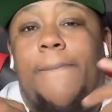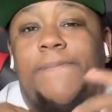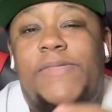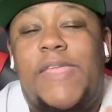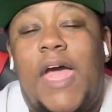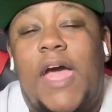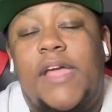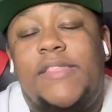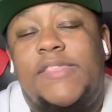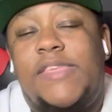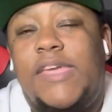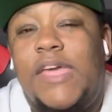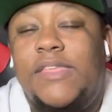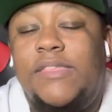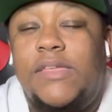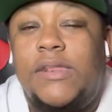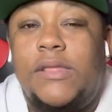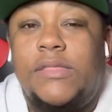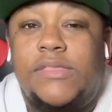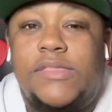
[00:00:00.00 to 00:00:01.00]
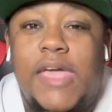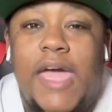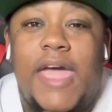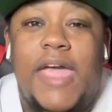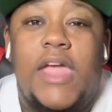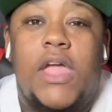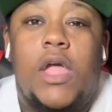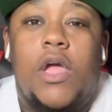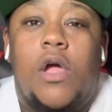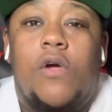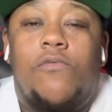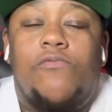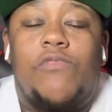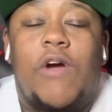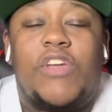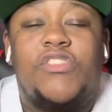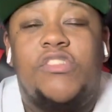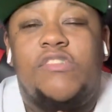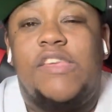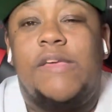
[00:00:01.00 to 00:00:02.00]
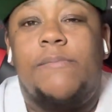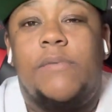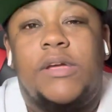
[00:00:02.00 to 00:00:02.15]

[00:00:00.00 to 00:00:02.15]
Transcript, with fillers: Now, at the end of the day, Roger T.